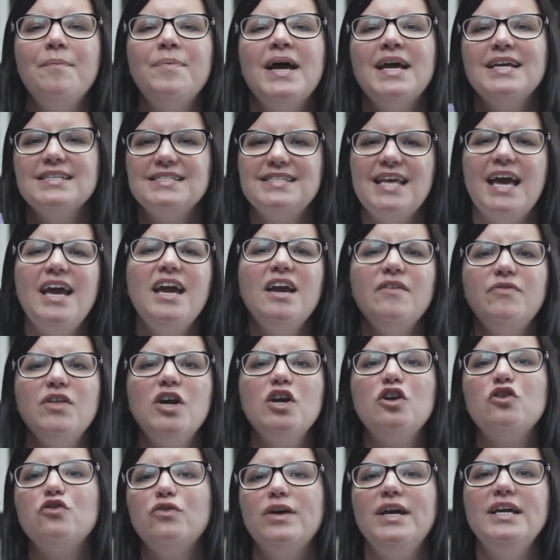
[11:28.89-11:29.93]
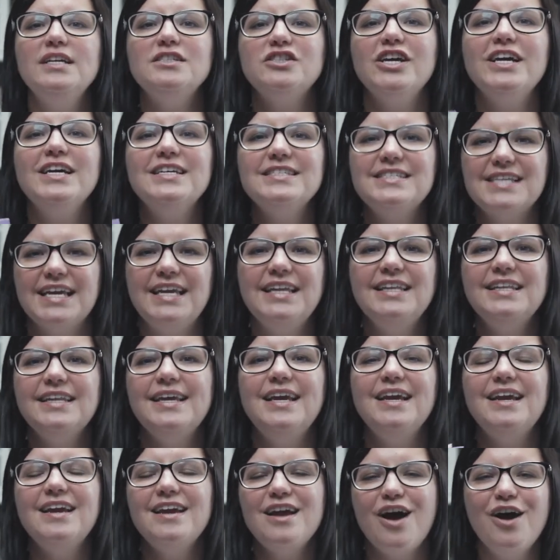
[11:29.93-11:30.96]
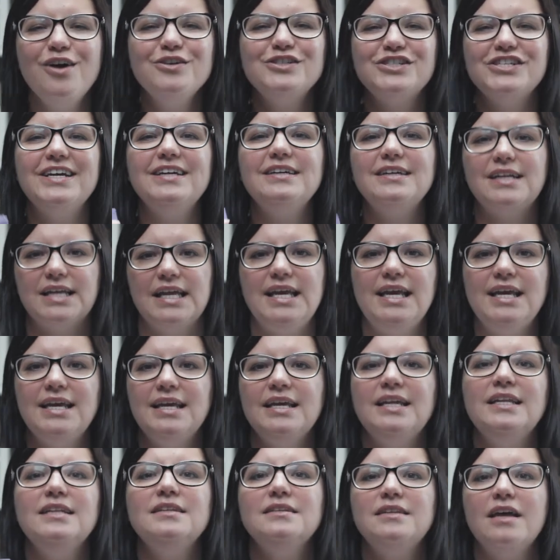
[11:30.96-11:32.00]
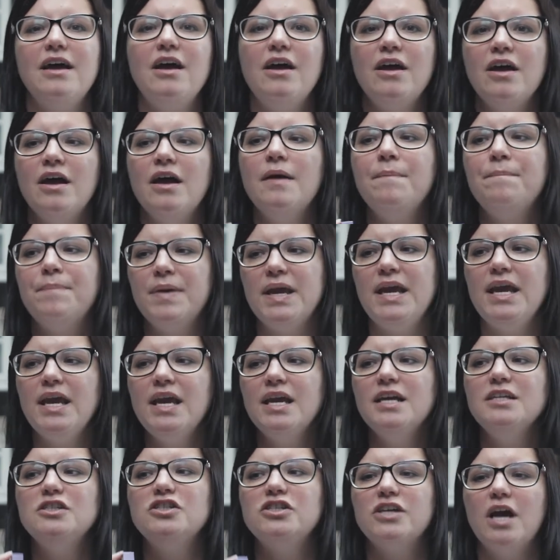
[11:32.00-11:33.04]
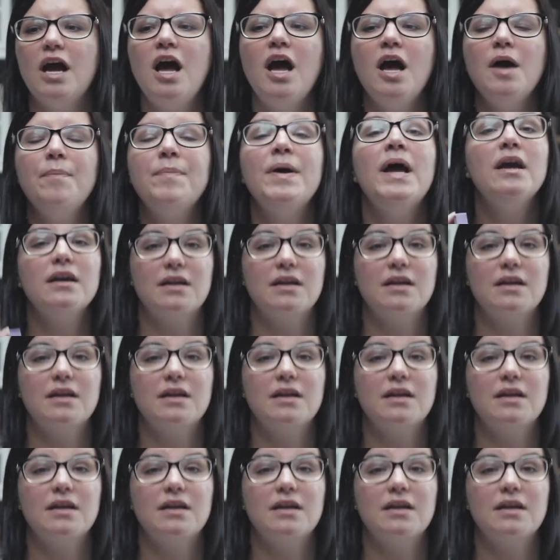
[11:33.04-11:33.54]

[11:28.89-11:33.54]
Save the creatures in the ocean, clean the beach up,